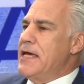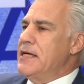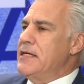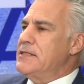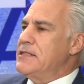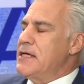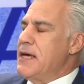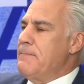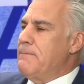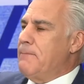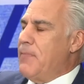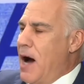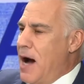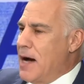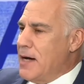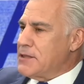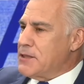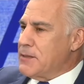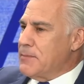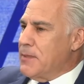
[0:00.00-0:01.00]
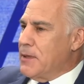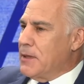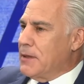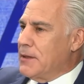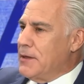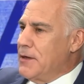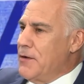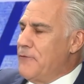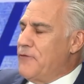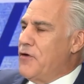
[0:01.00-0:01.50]
is impossible.
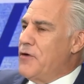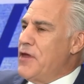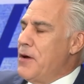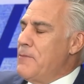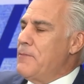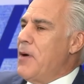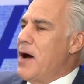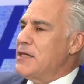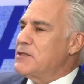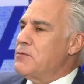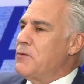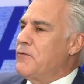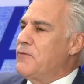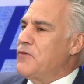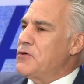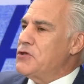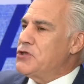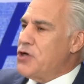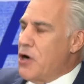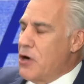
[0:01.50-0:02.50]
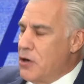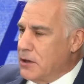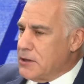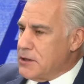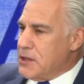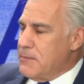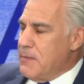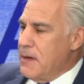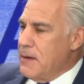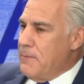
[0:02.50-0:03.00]
Yes. For they're impossible for
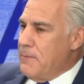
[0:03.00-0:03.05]
journalists to